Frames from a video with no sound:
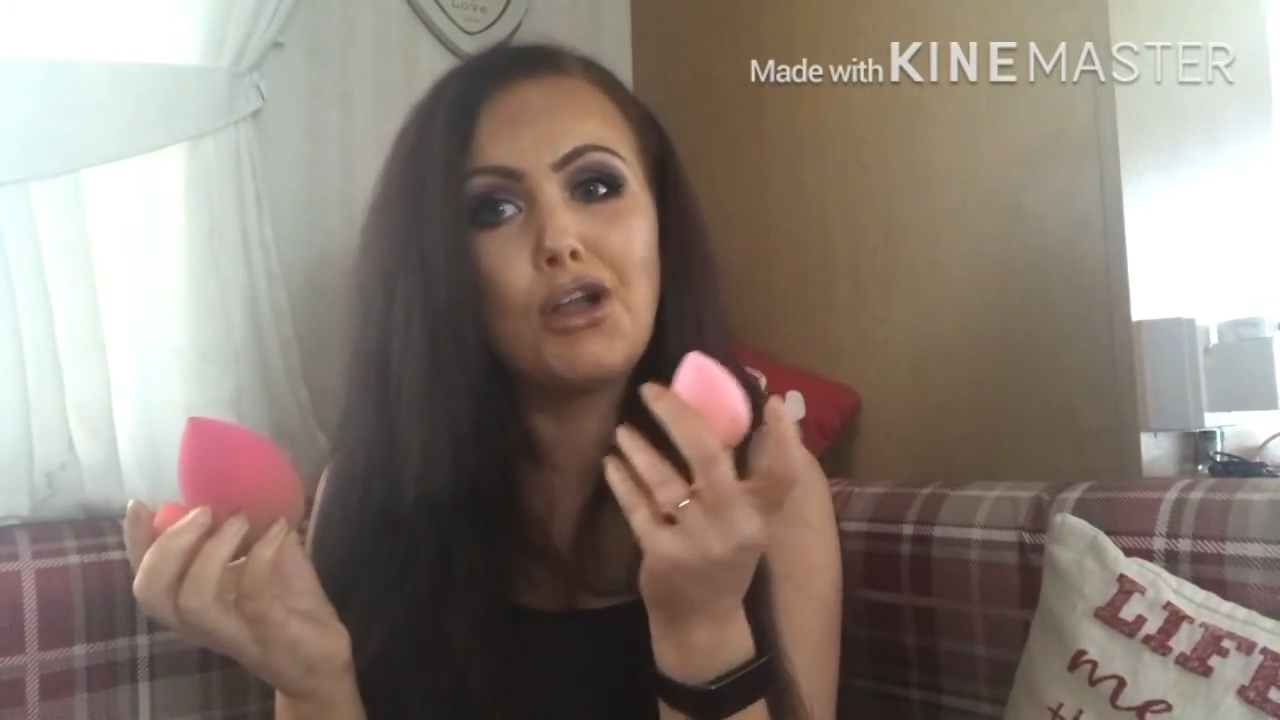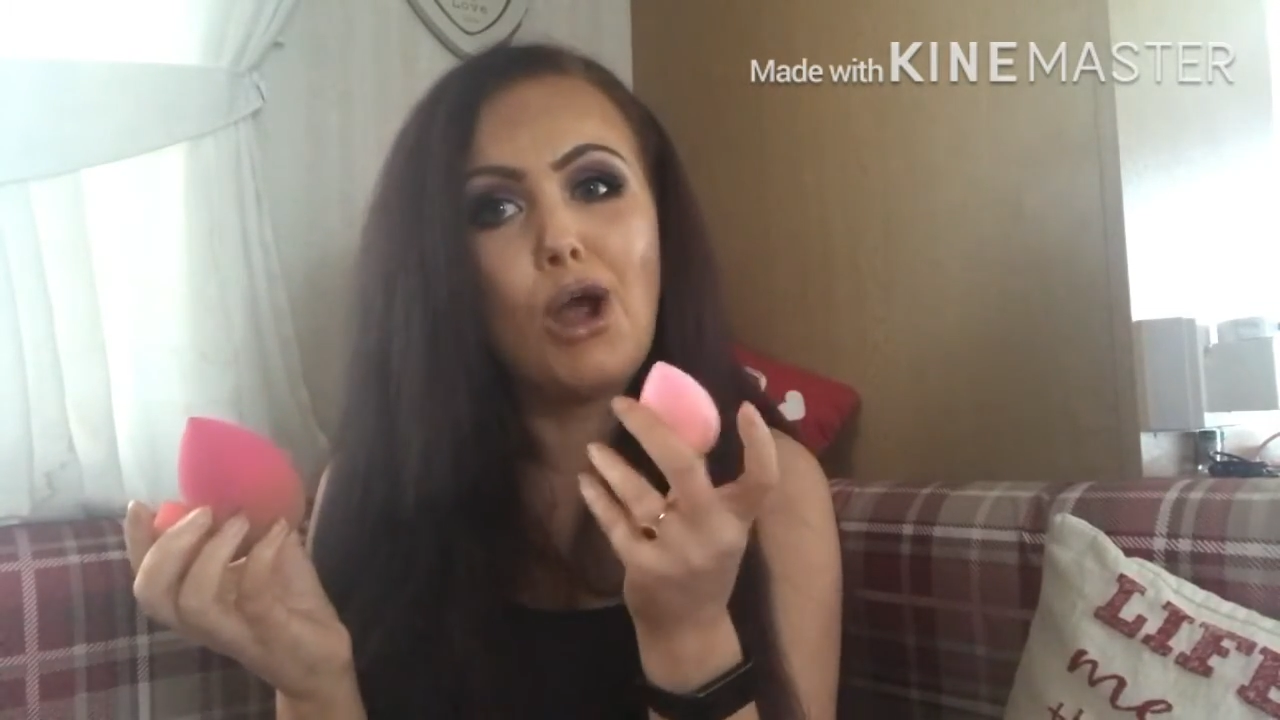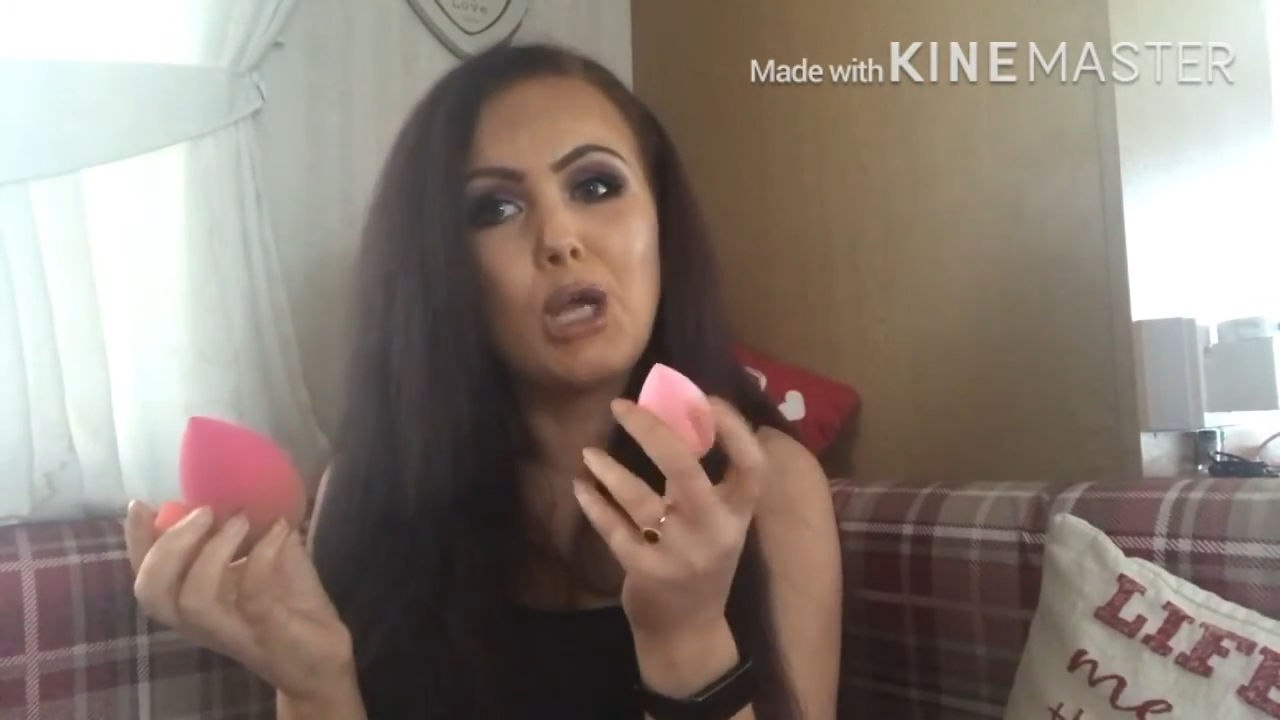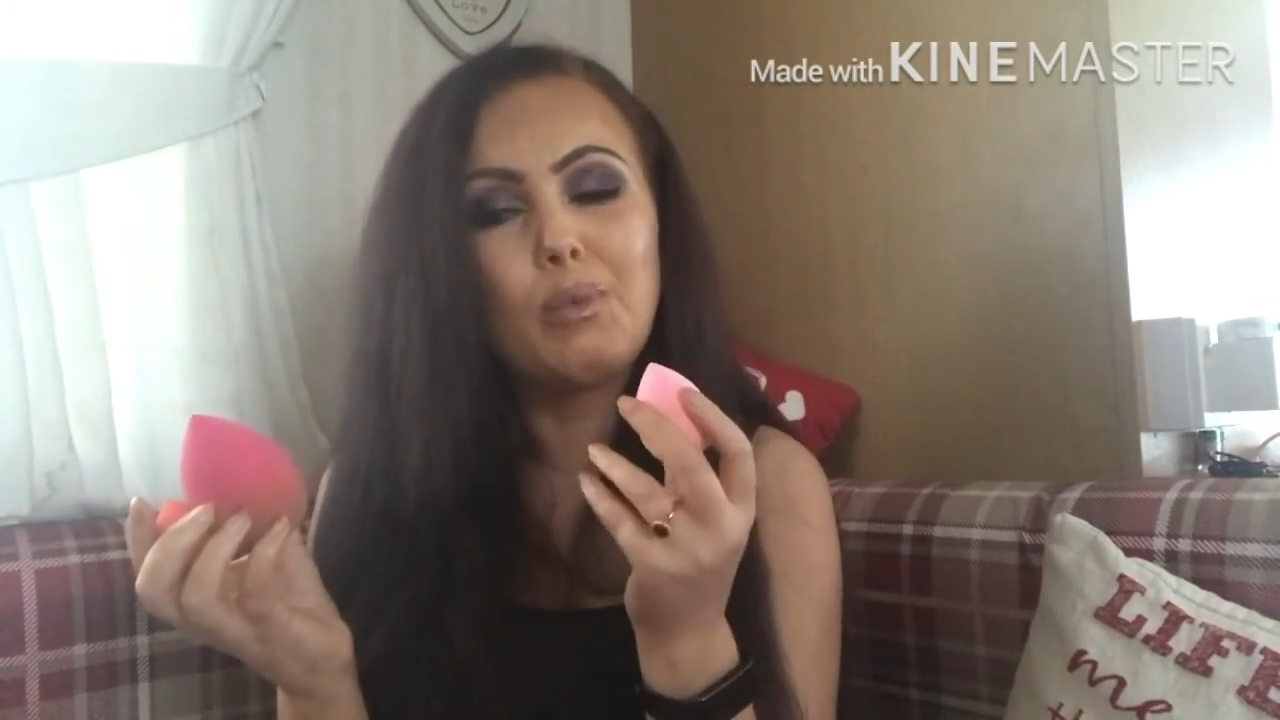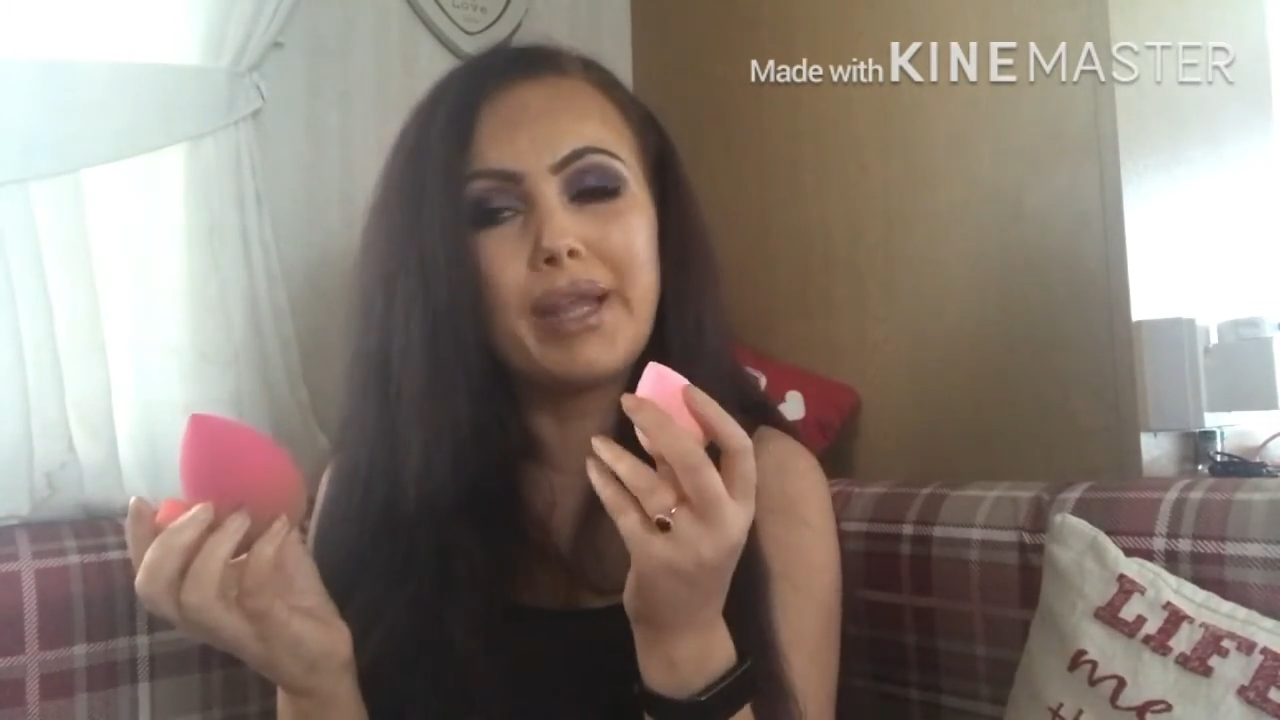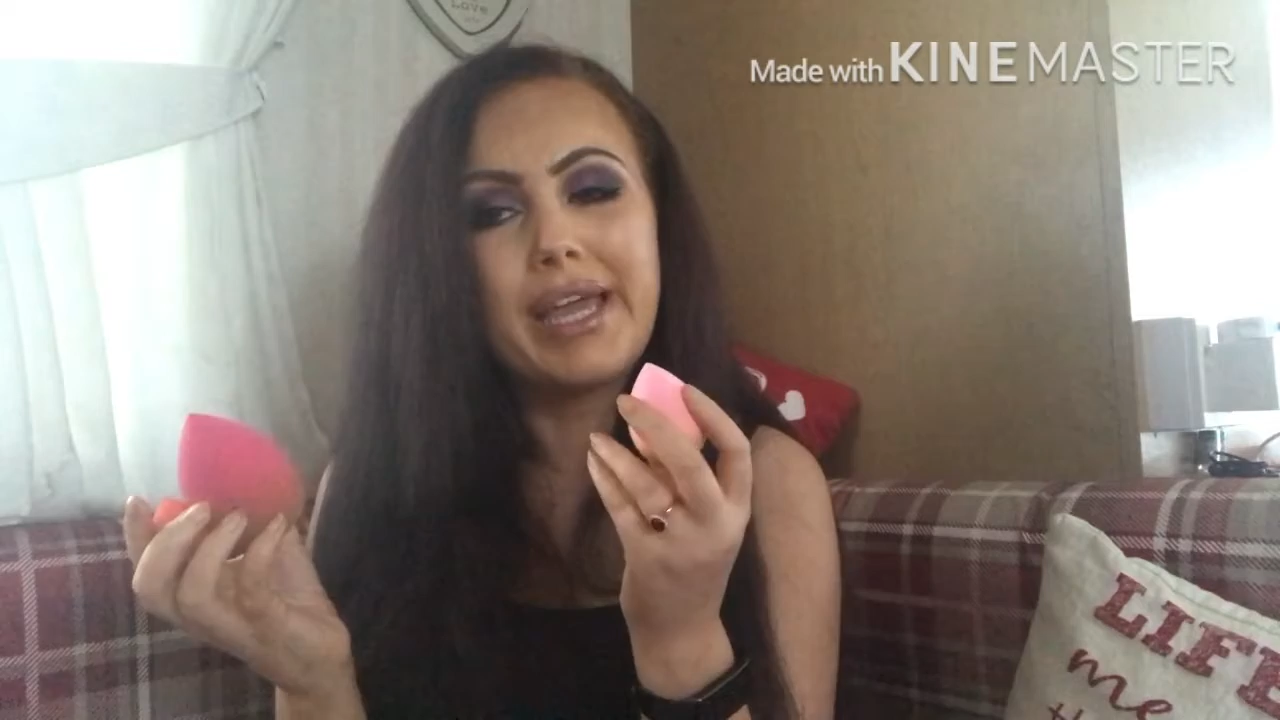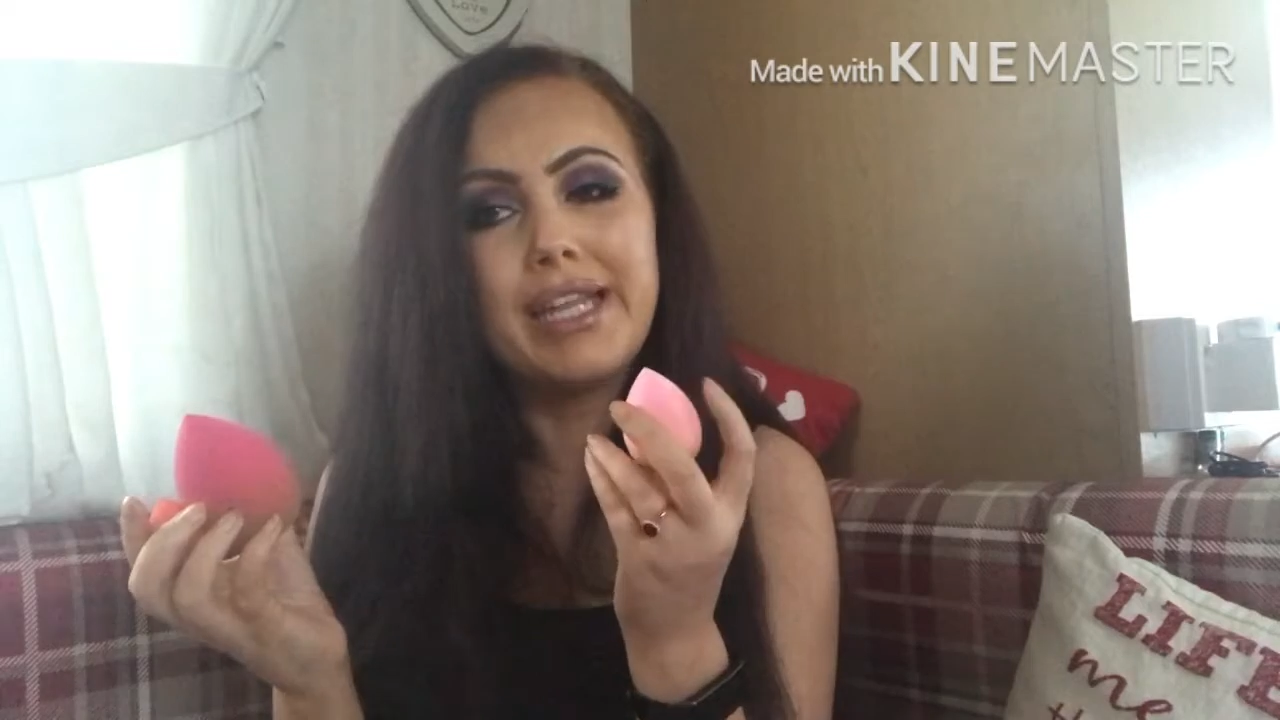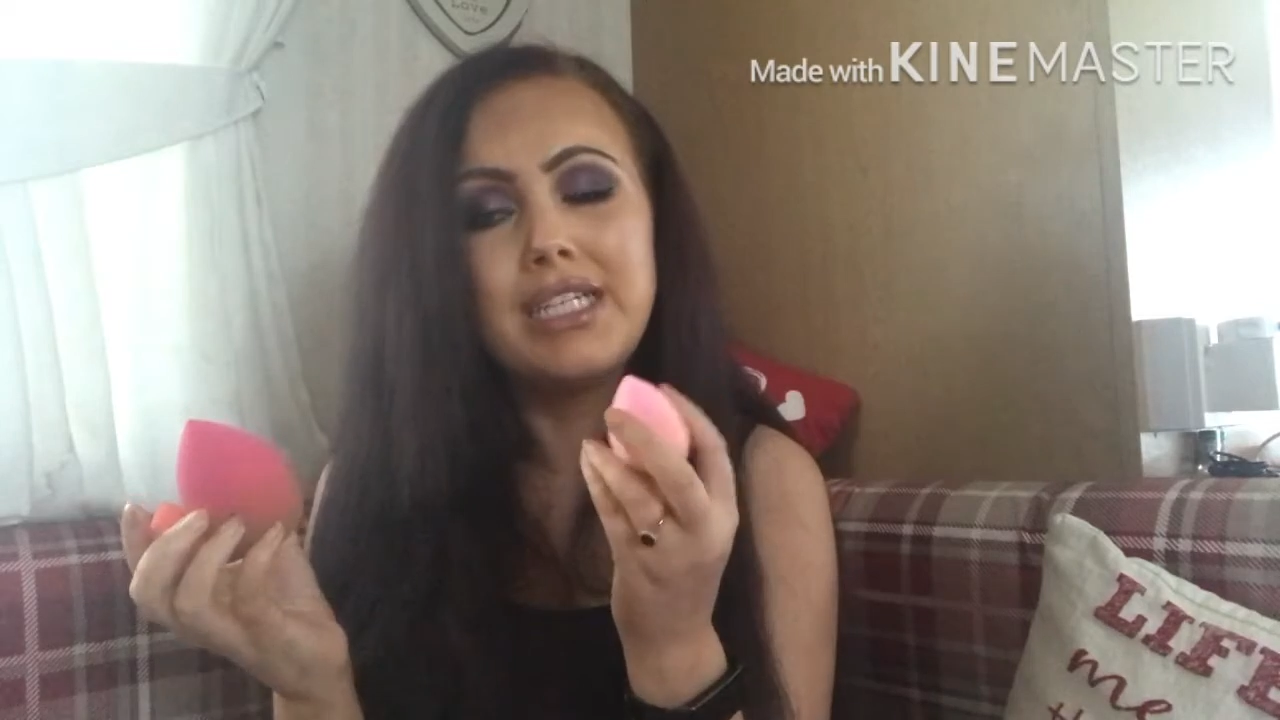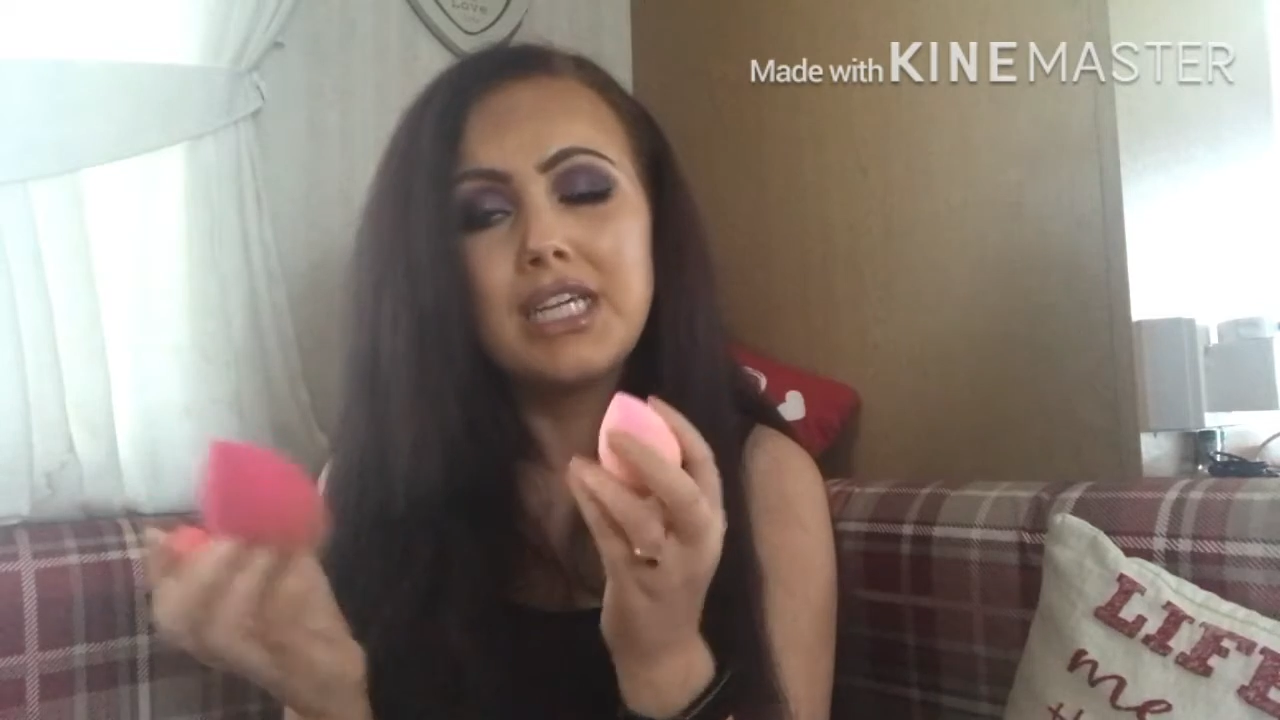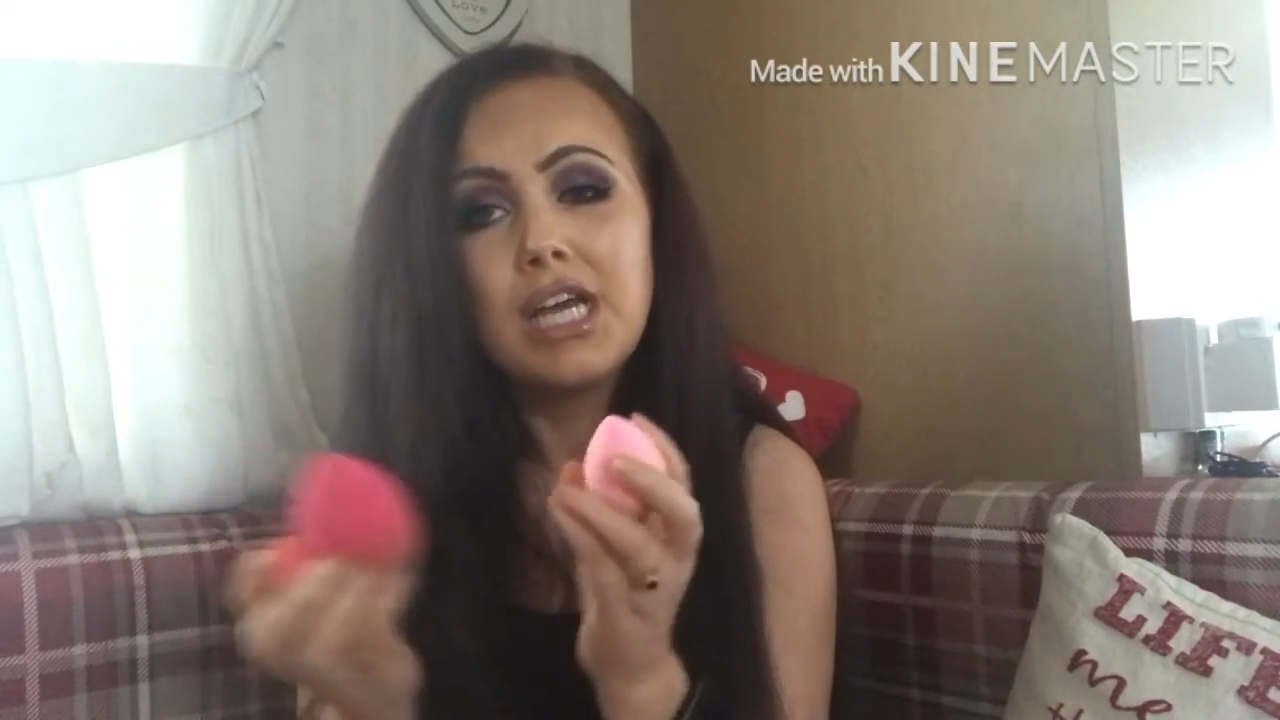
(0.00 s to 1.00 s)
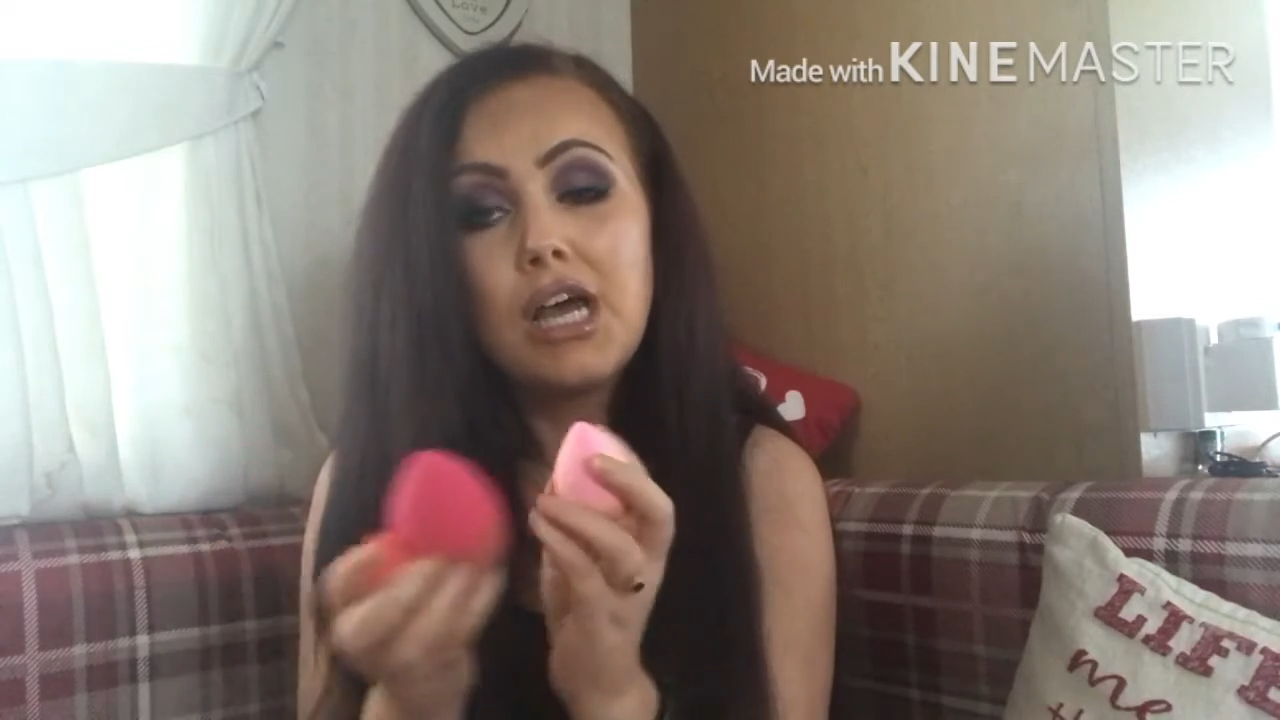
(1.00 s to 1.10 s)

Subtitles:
hard to blend,